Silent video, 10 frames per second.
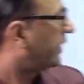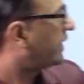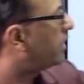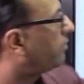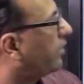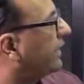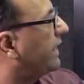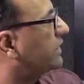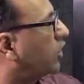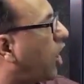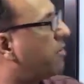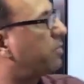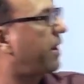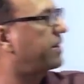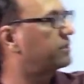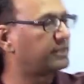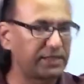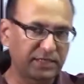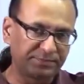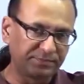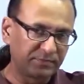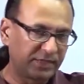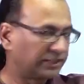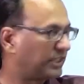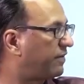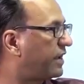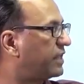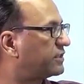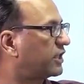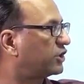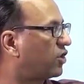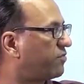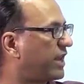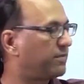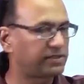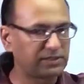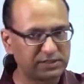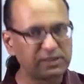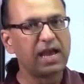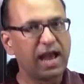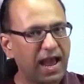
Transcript: Perineal body is a common perineal tendon, receiving insertion of many muscles.